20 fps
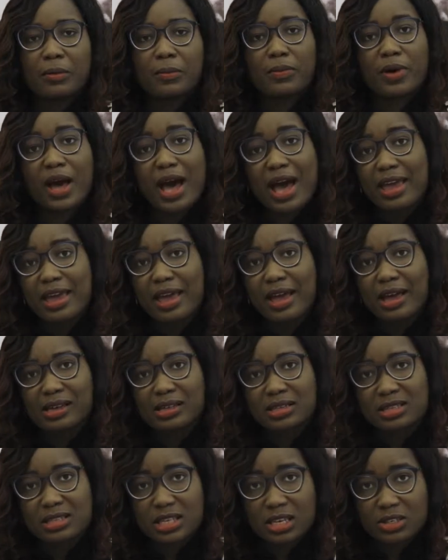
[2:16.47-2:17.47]
PIA
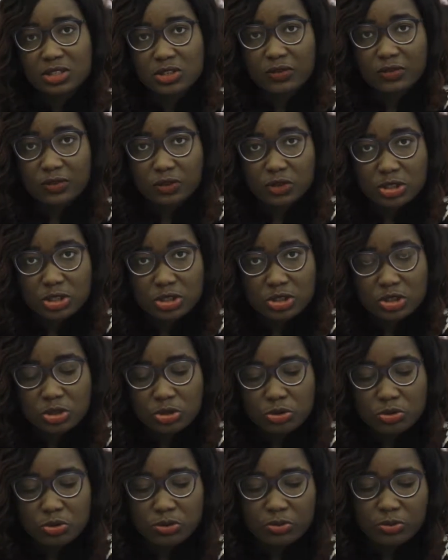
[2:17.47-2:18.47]
in section
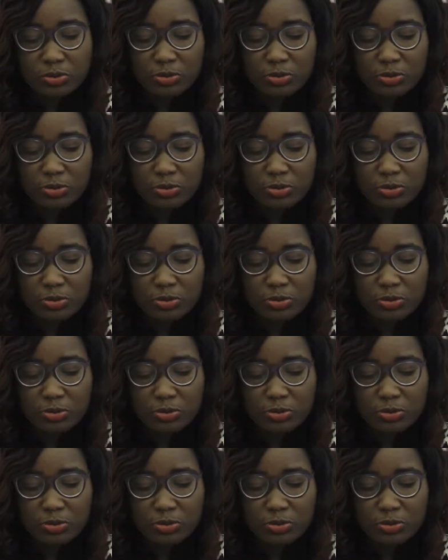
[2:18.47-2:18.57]
42